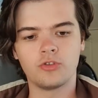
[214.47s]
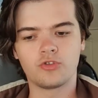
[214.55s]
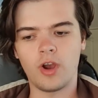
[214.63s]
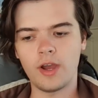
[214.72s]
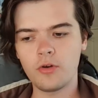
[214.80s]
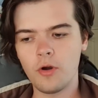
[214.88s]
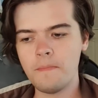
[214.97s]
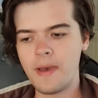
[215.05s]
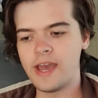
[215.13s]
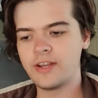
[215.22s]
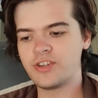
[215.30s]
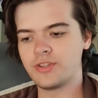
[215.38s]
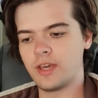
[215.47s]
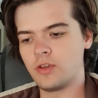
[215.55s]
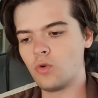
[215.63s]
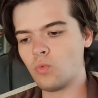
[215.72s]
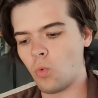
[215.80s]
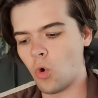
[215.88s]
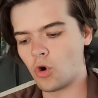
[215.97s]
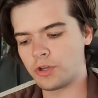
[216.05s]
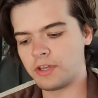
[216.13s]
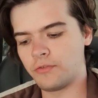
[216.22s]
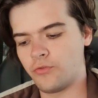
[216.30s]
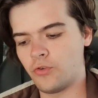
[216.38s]
Try to imagine that you're
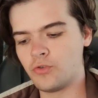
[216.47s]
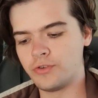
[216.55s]
walking through